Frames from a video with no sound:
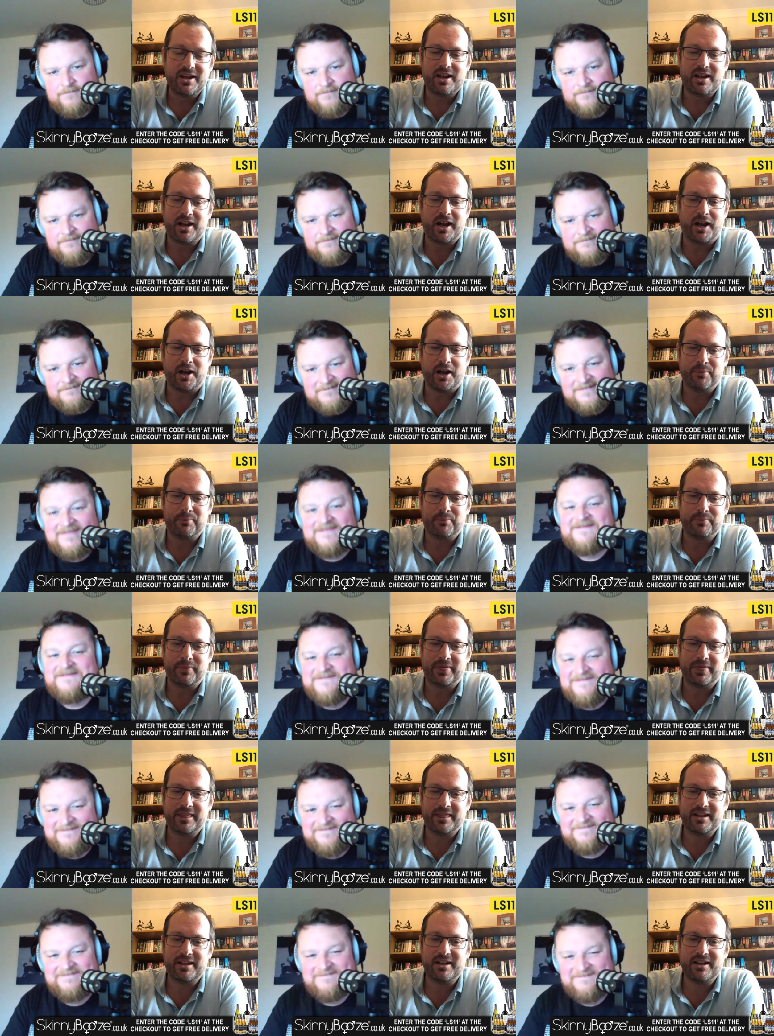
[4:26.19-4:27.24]

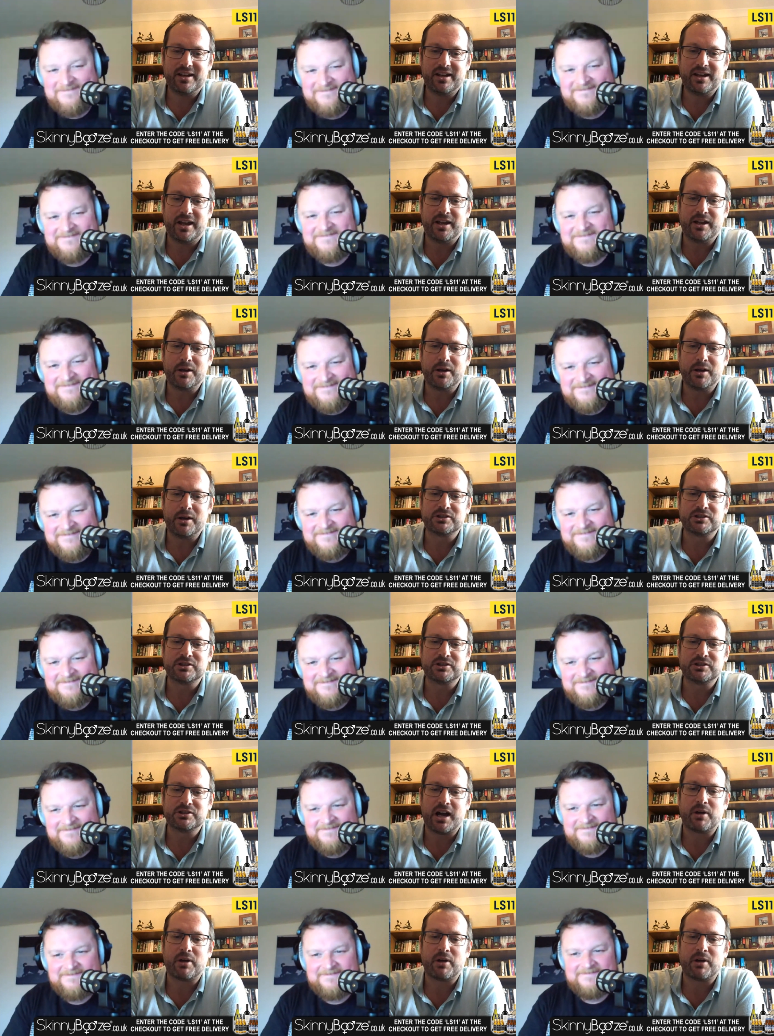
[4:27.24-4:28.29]
Speaker 1: Um, he, he was set
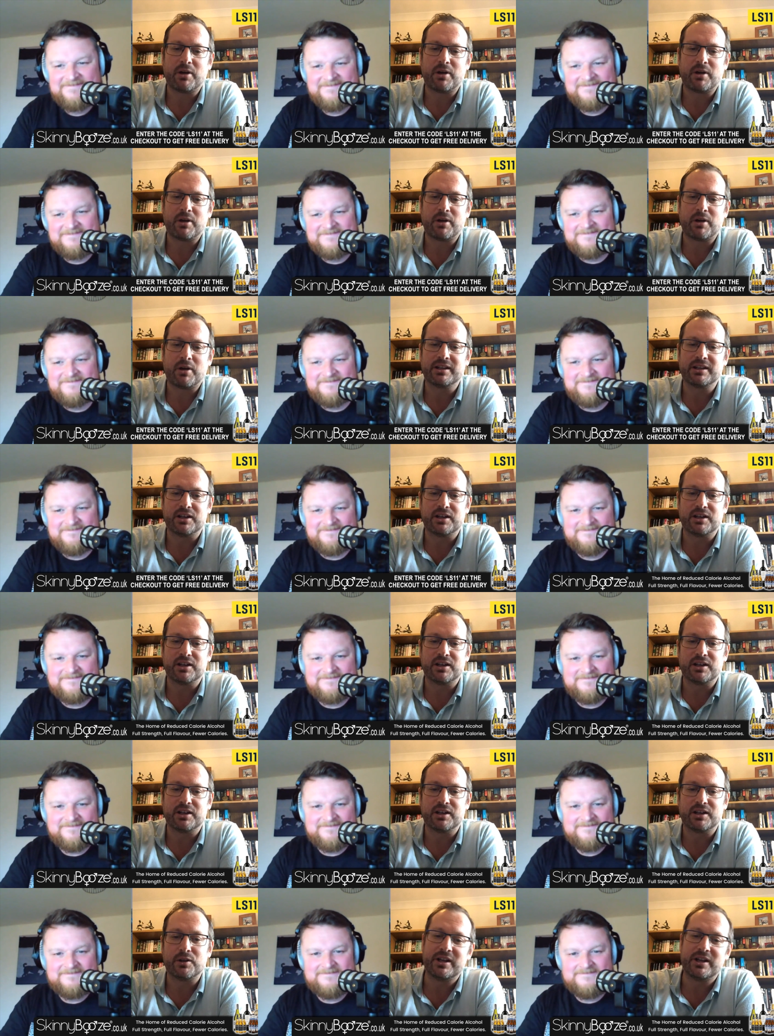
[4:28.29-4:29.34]
up, I mean, in the last
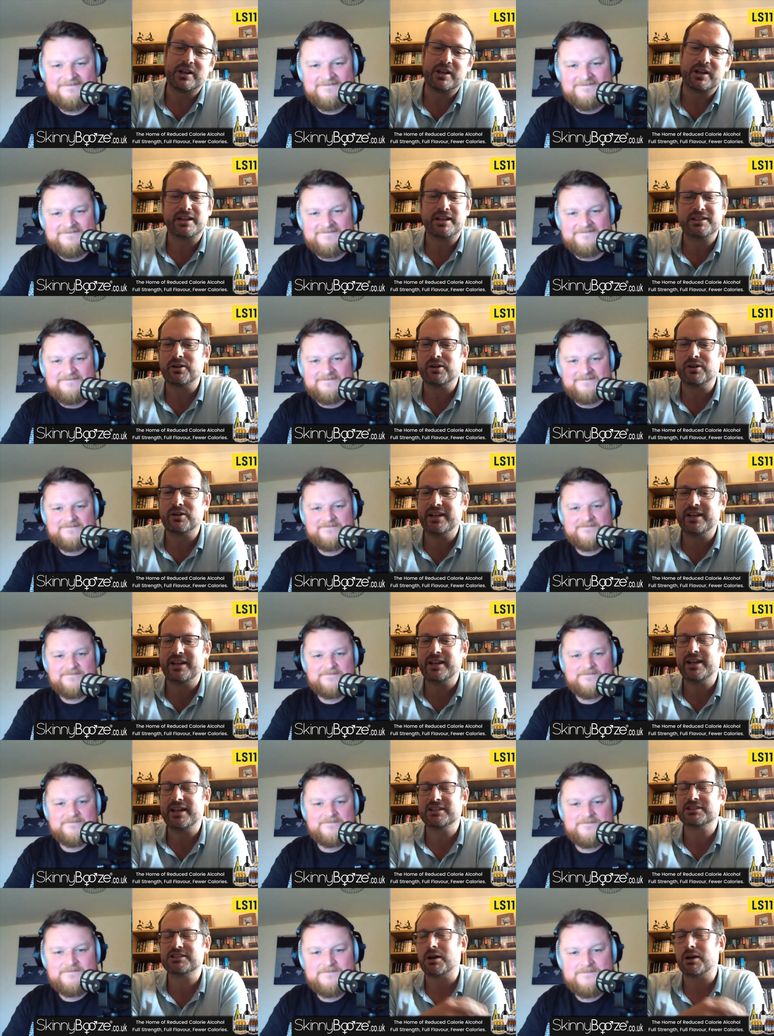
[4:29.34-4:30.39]
few weeks, he's, he, sort,
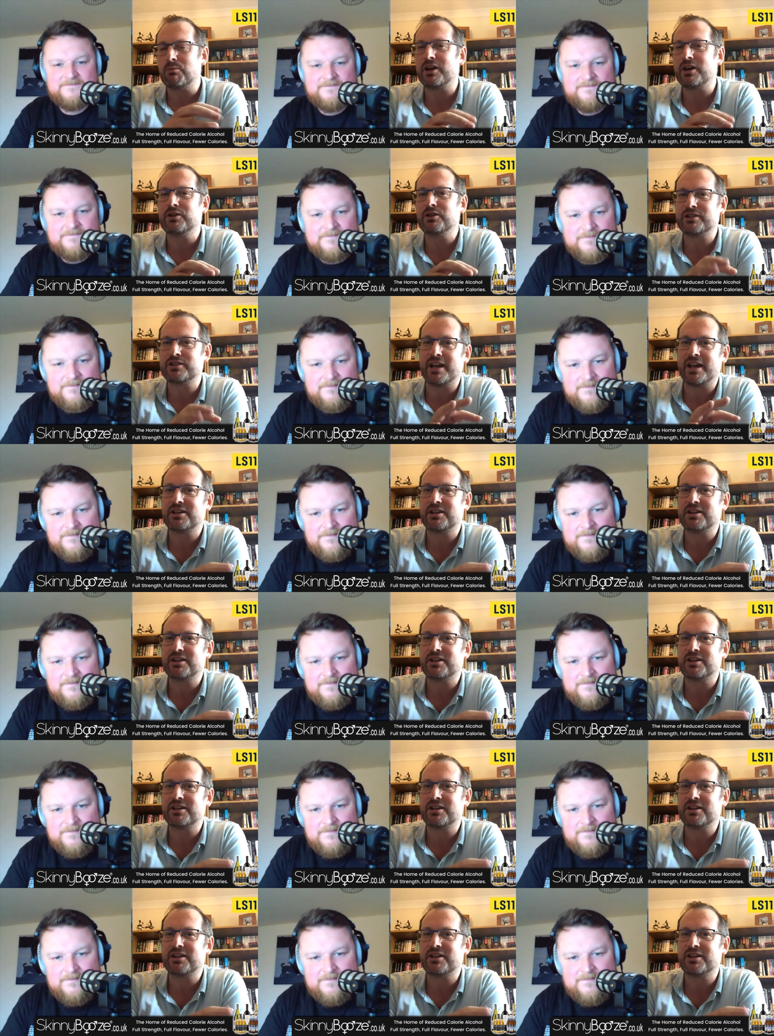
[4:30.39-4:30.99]
he is someone who